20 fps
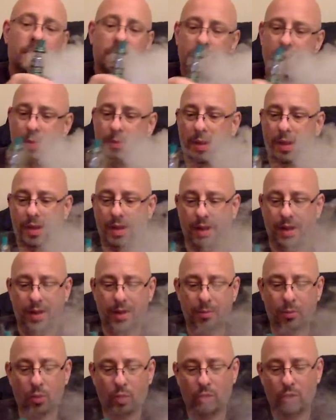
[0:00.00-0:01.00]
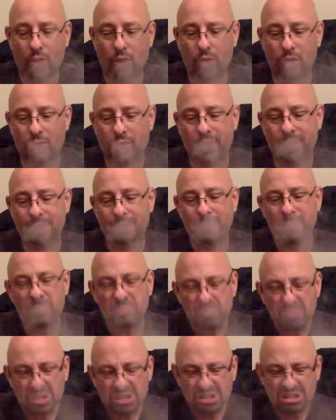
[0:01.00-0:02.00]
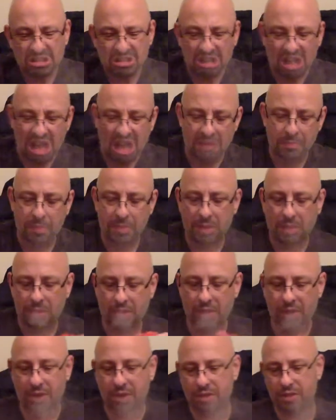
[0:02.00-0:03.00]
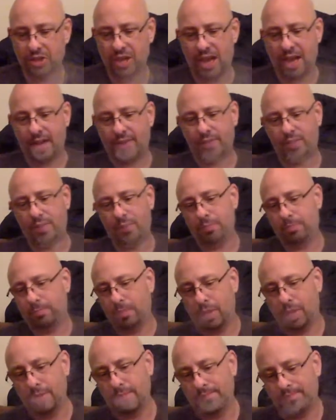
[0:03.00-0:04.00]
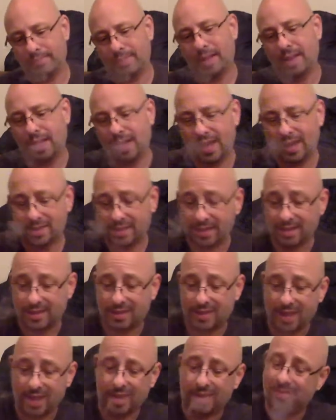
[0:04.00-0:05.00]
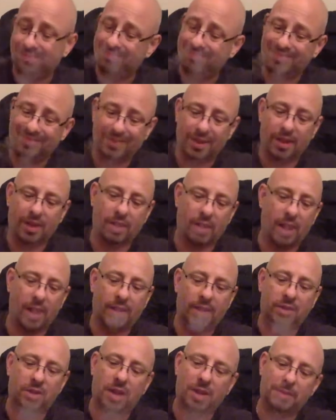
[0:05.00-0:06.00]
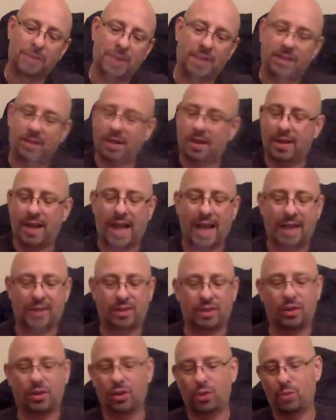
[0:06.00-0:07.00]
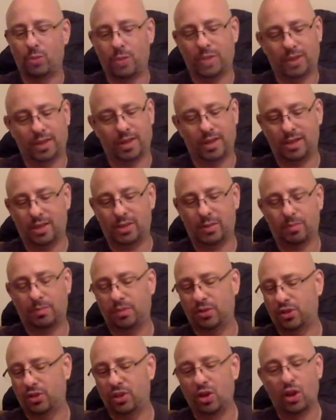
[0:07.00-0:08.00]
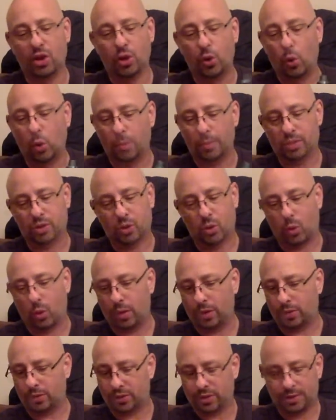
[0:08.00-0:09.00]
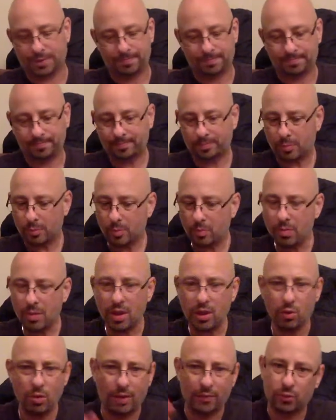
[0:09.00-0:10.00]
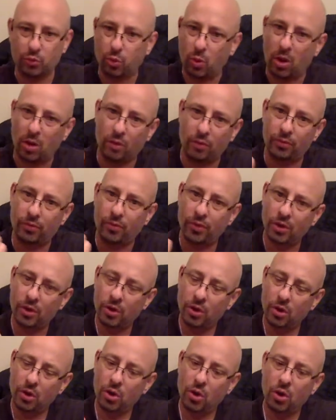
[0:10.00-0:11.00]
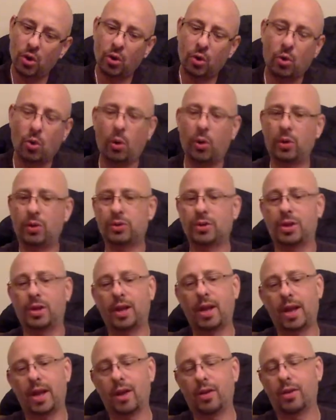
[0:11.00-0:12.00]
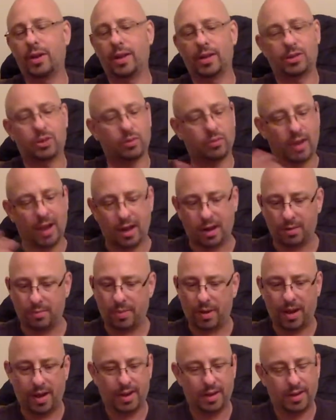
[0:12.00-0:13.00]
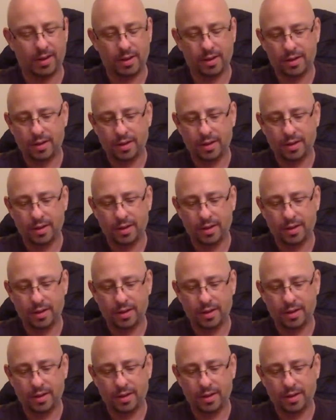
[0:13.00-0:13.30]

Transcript: See, I'm not getting any more gurgling. Slight bit of leakage out of it, but like as I said, a lot of times it has to do with these enormous coils. You have 12 coils in there, and they're surrounded by